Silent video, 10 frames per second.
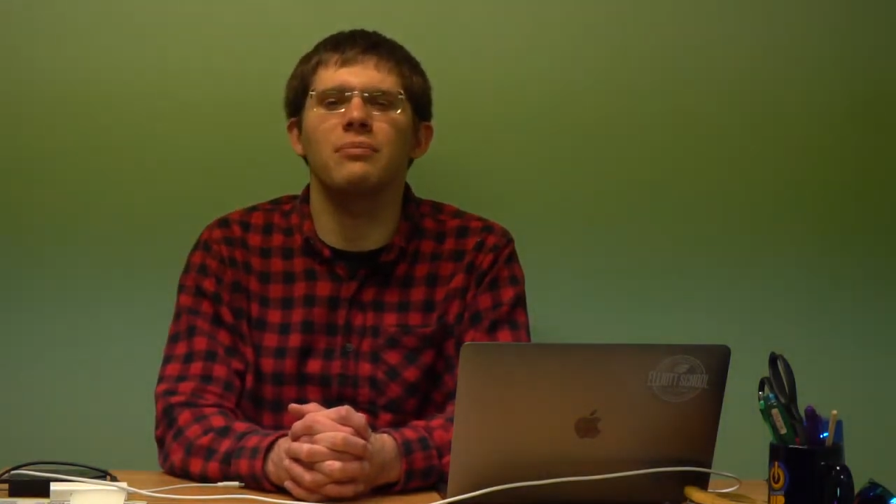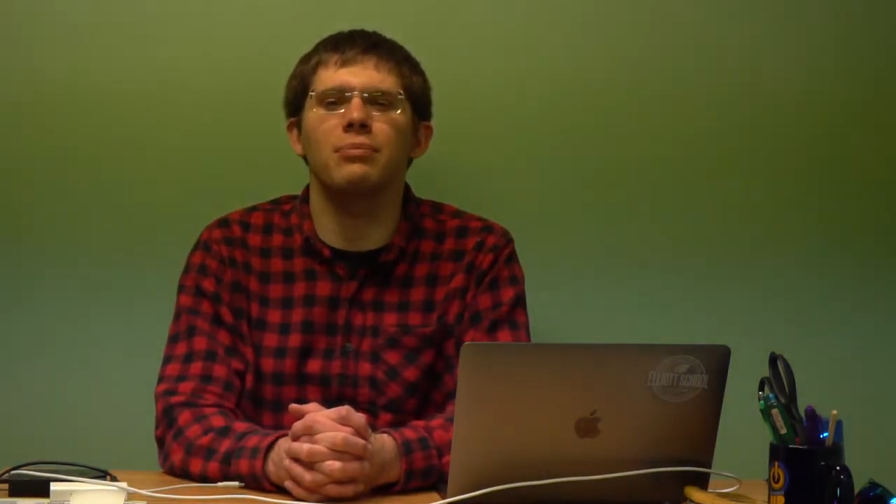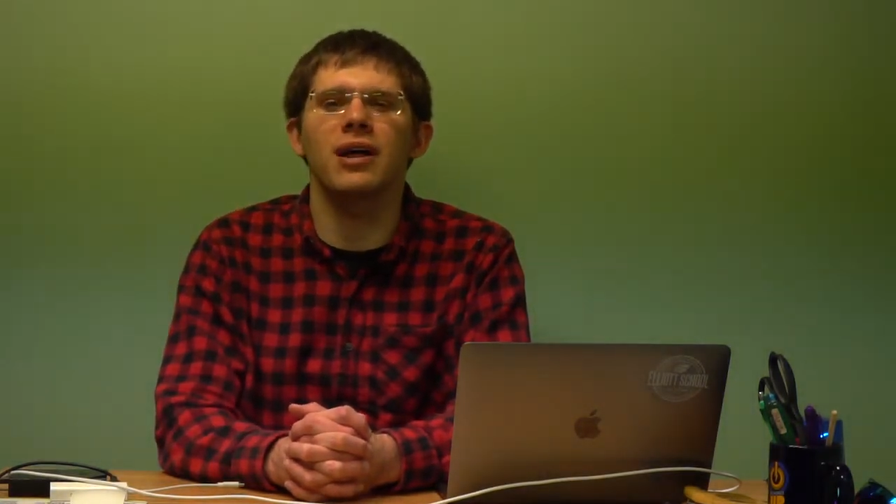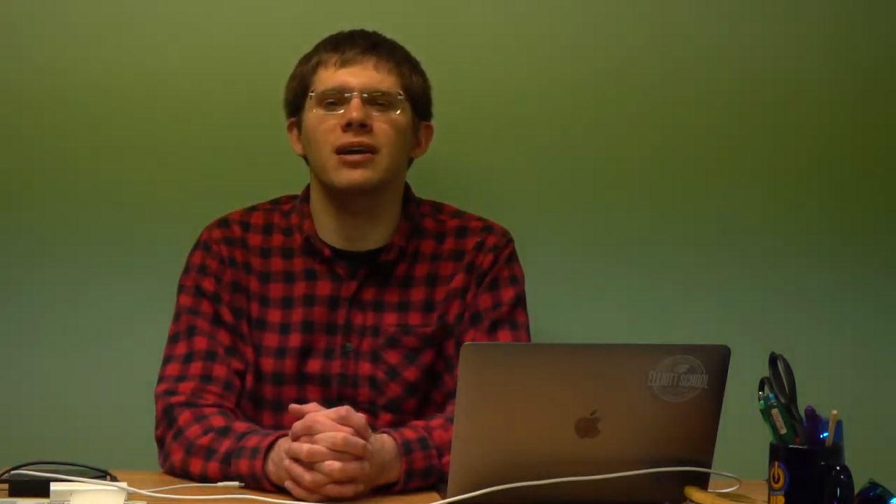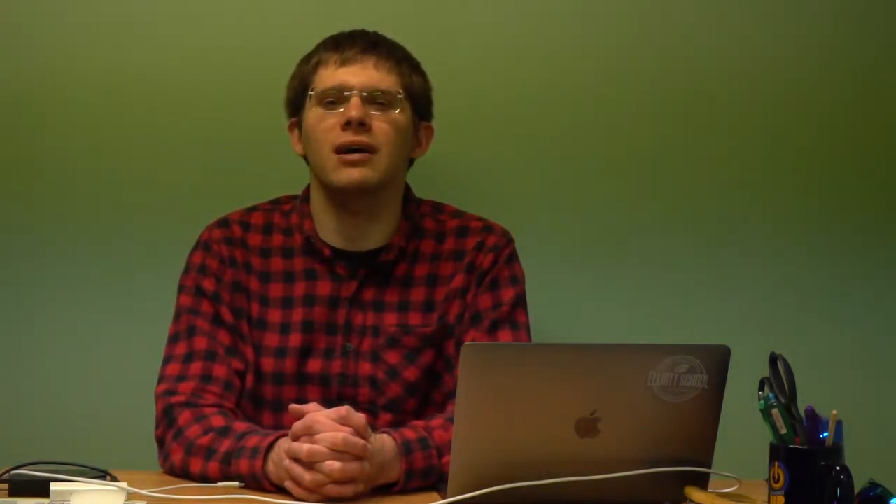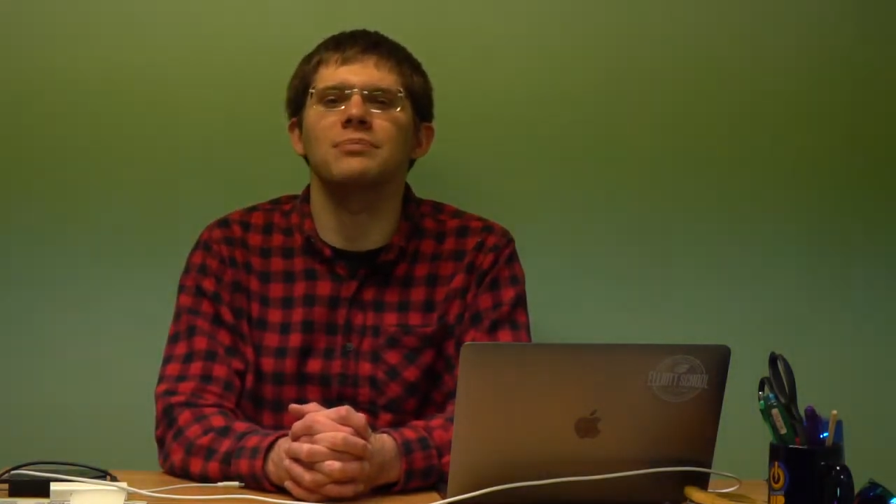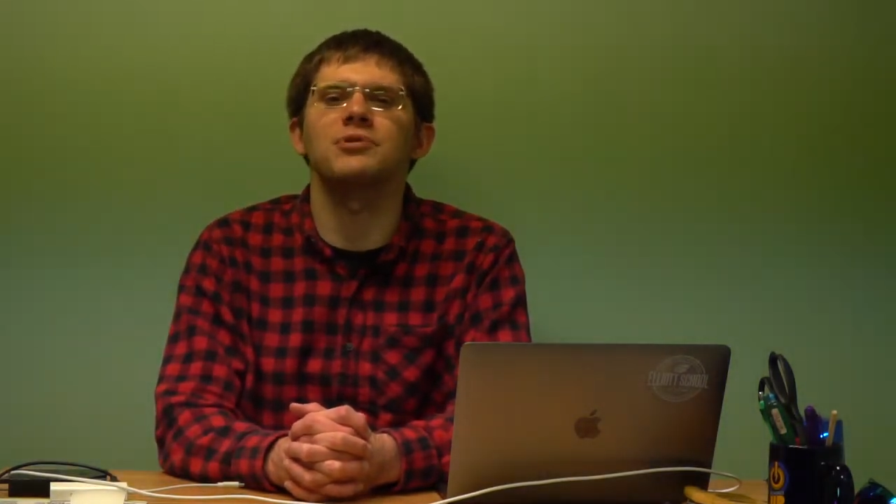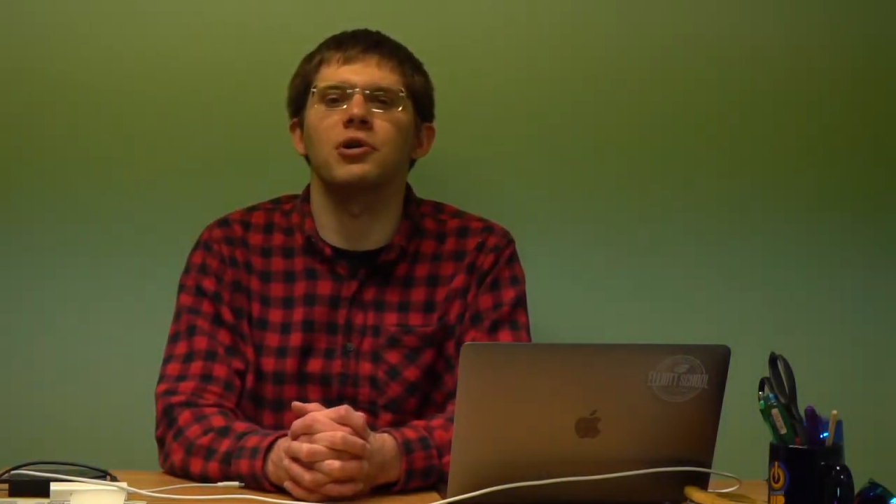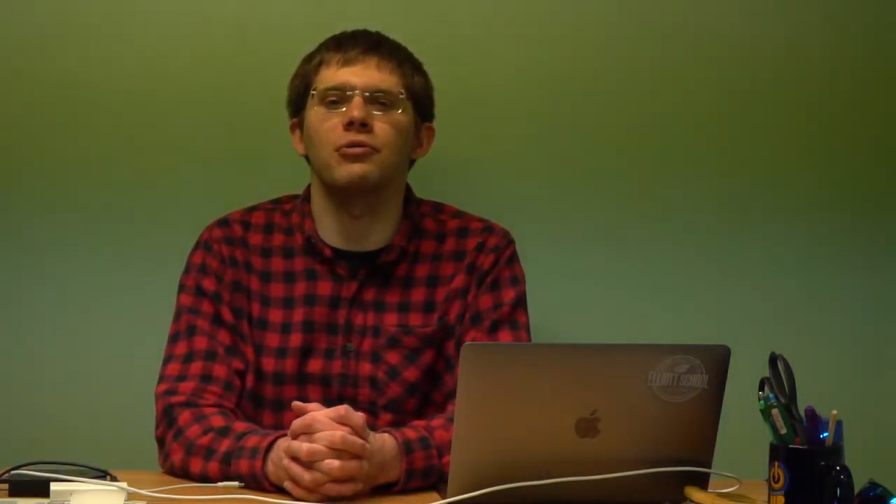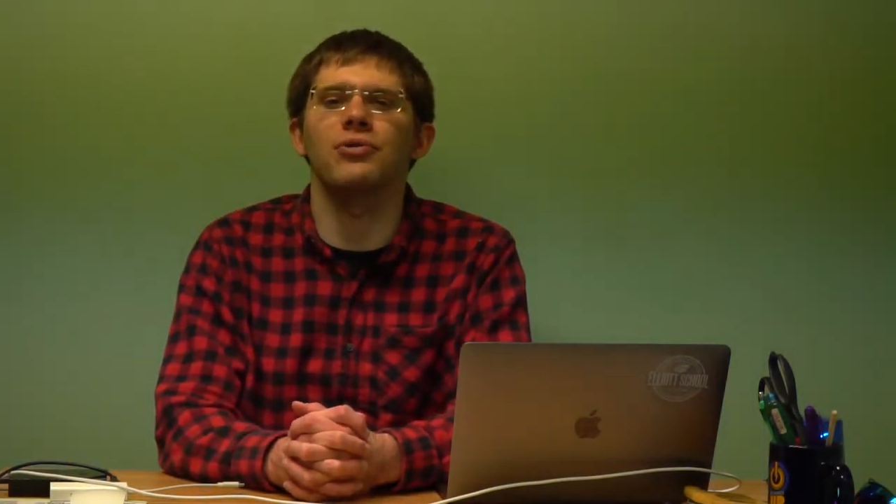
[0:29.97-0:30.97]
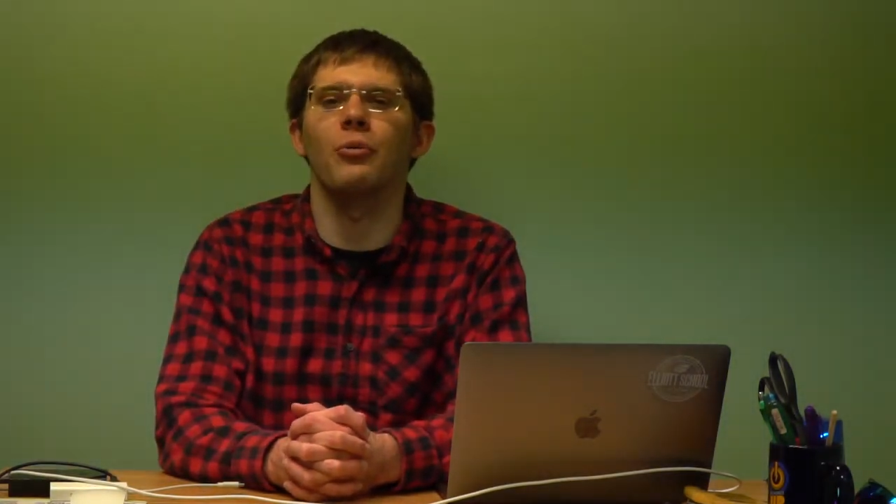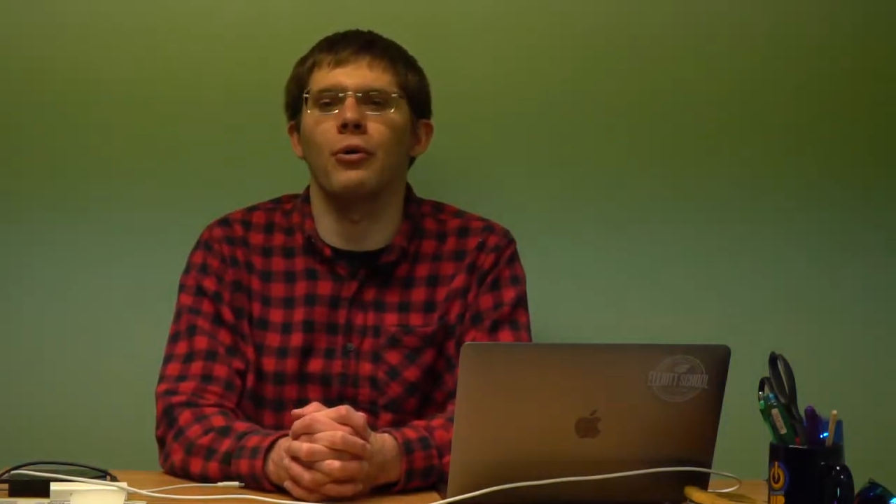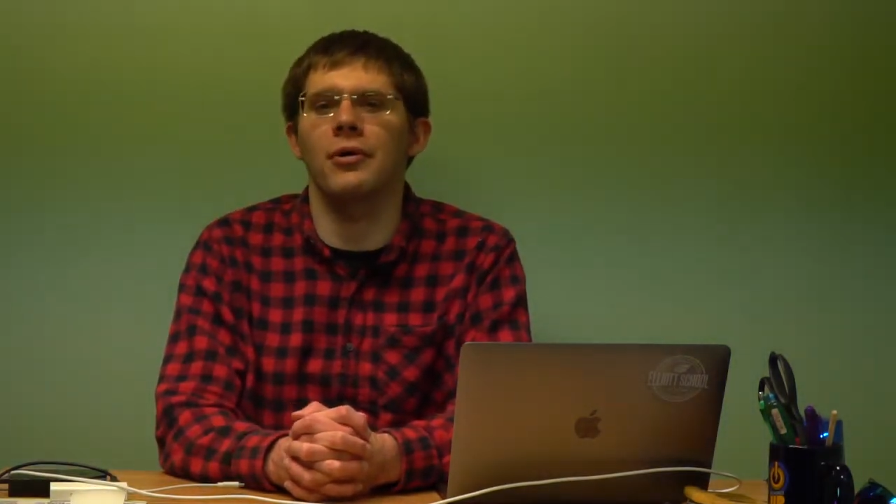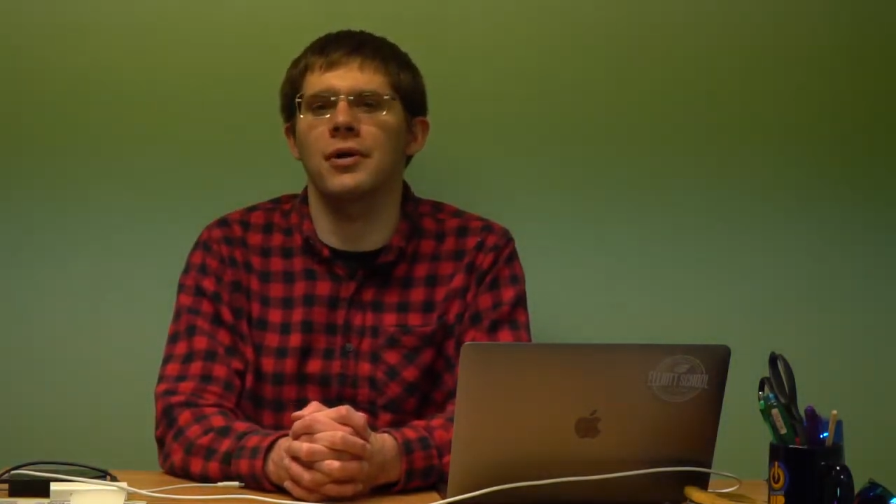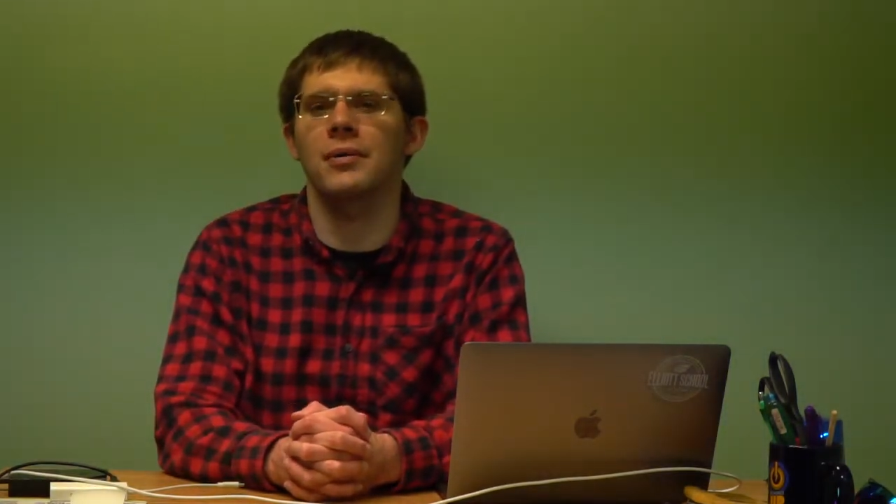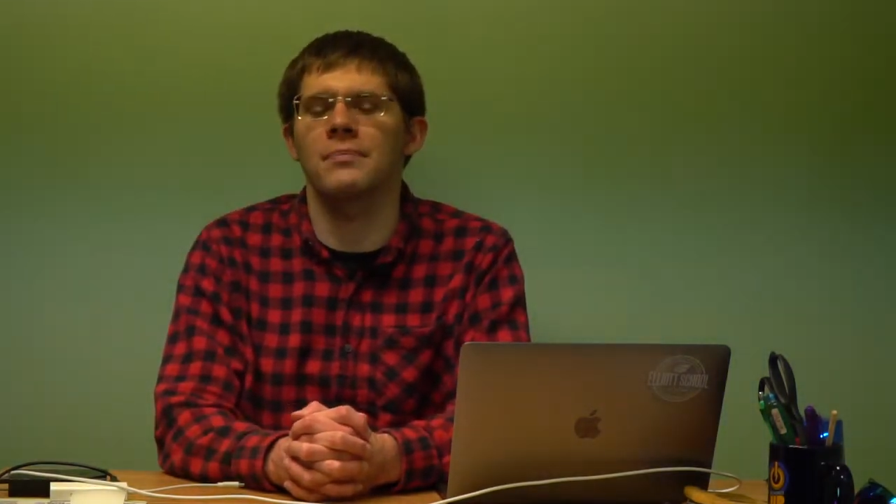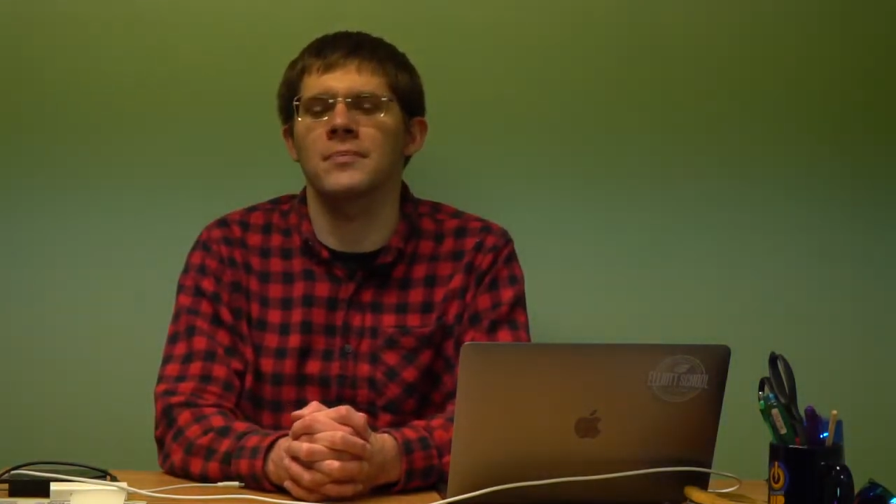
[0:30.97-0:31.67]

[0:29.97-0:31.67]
Black Ops Cold War.